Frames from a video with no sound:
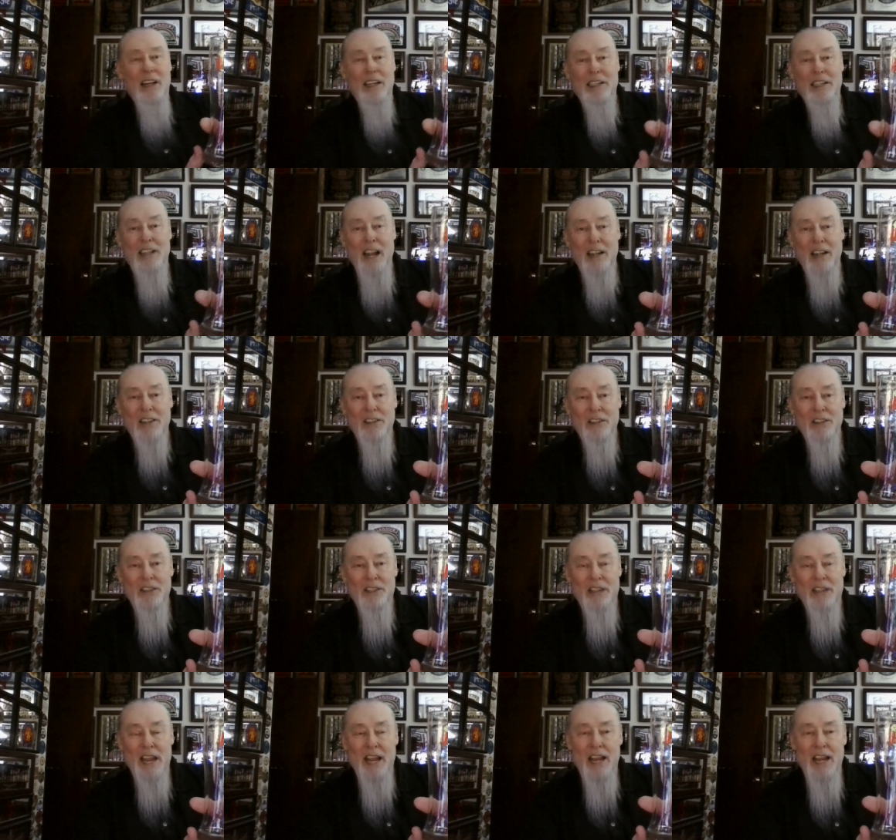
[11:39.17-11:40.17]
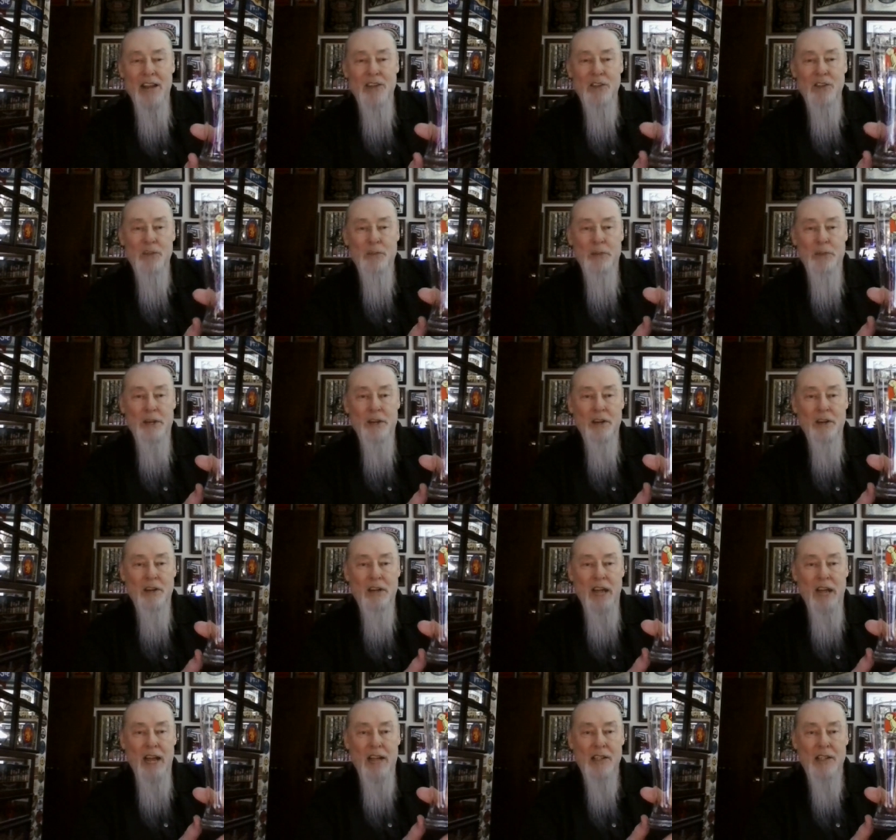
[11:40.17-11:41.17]
Uh, Dr. Dave's
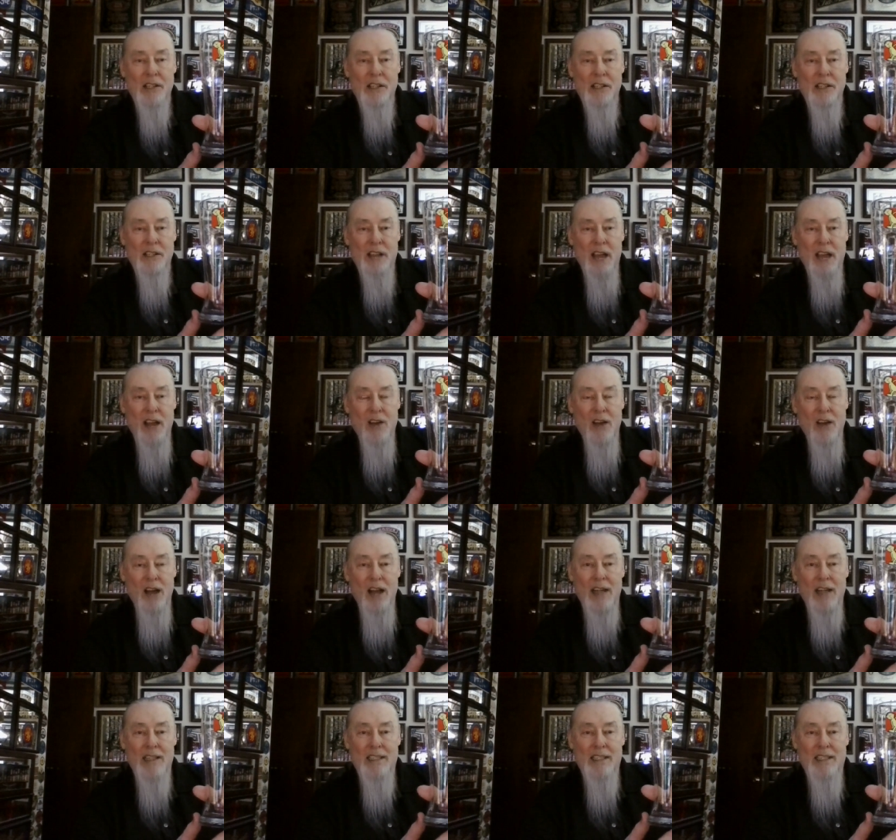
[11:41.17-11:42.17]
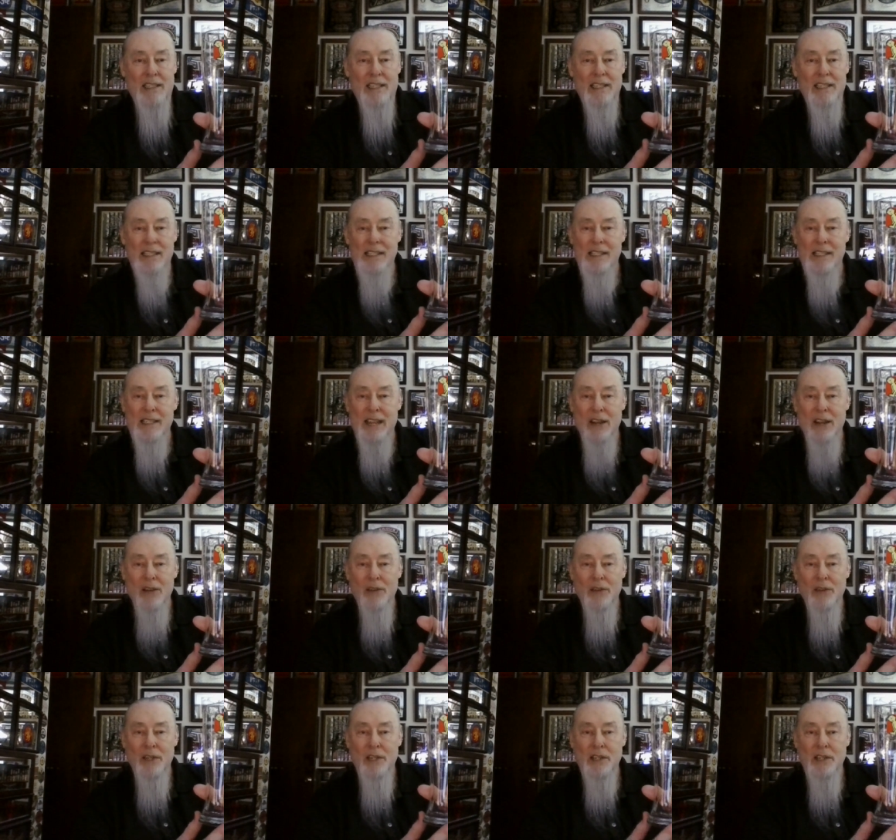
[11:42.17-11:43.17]
beer glasses. Now, I did
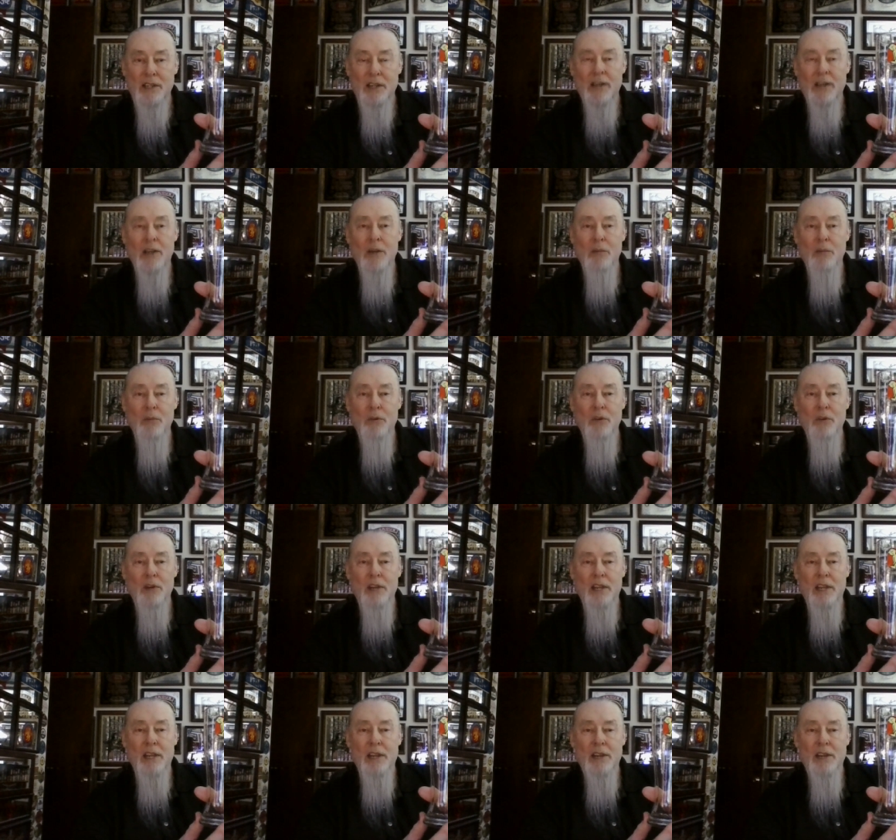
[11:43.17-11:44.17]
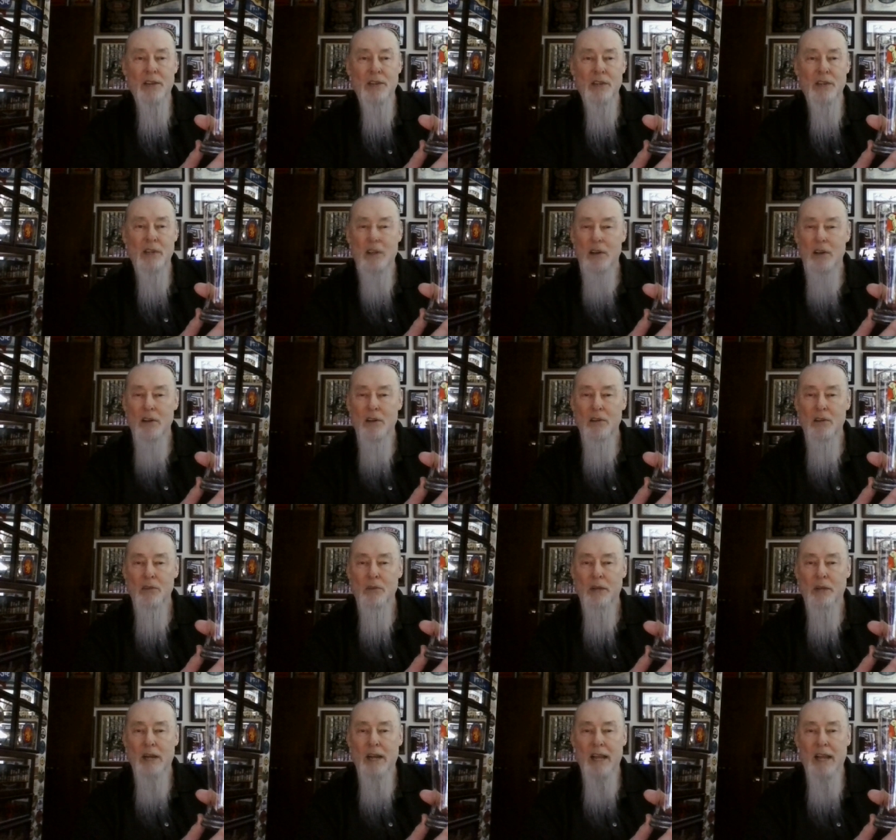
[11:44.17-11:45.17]
sell these a number of years
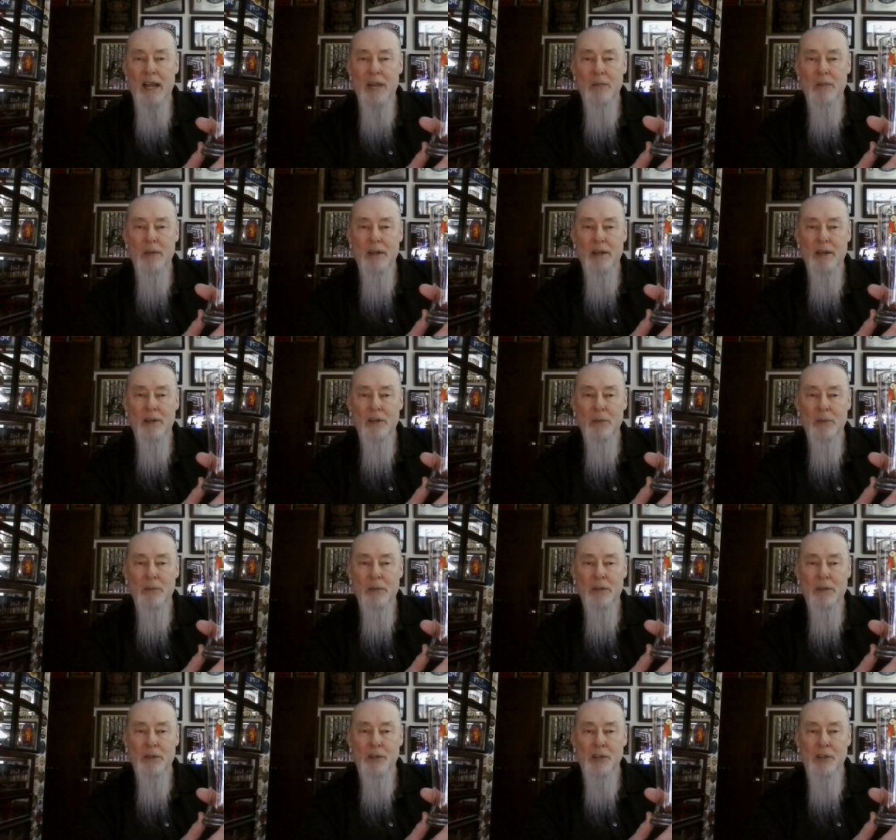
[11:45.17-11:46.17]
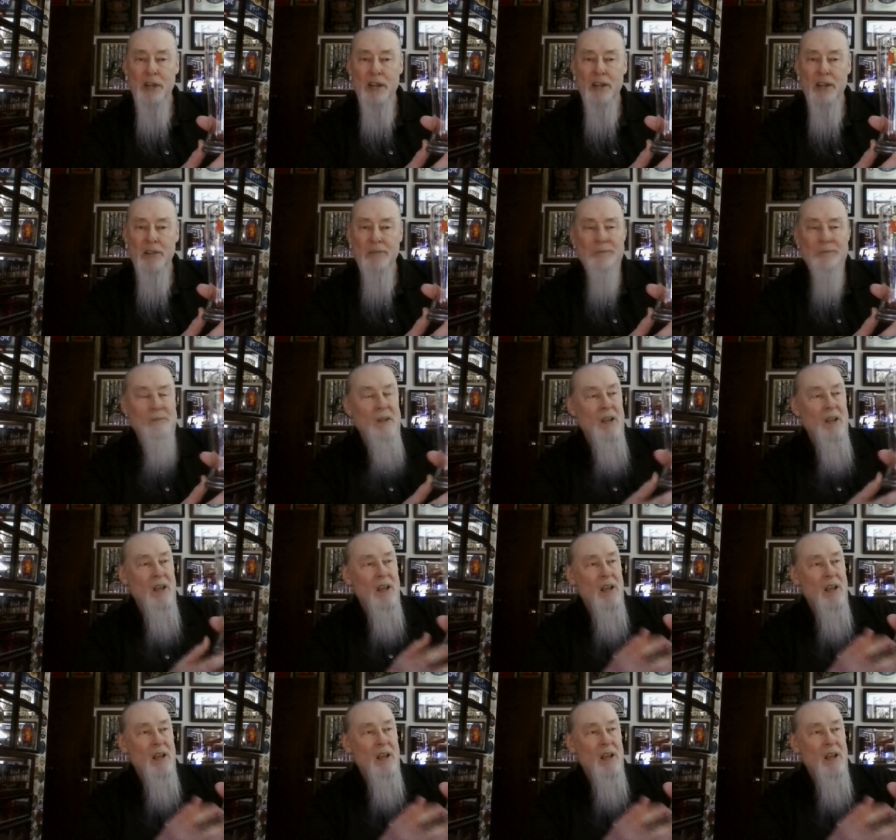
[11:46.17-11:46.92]
ago when I had my other beer channel.